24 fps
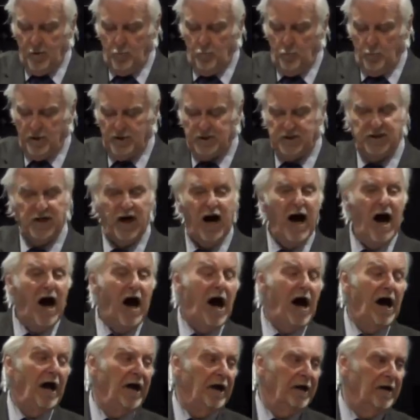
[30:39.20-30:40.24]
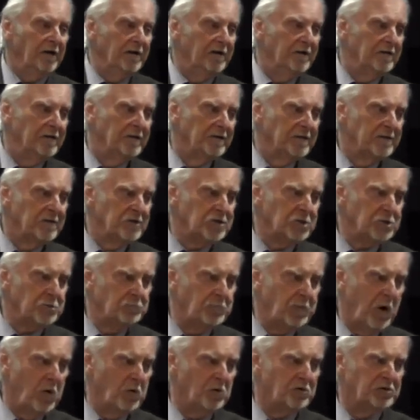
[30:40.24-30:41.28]
But God
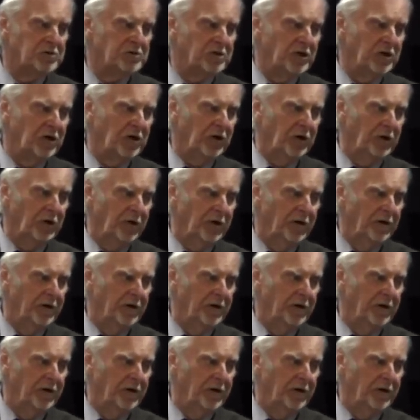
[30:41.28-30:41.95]
spoke to her.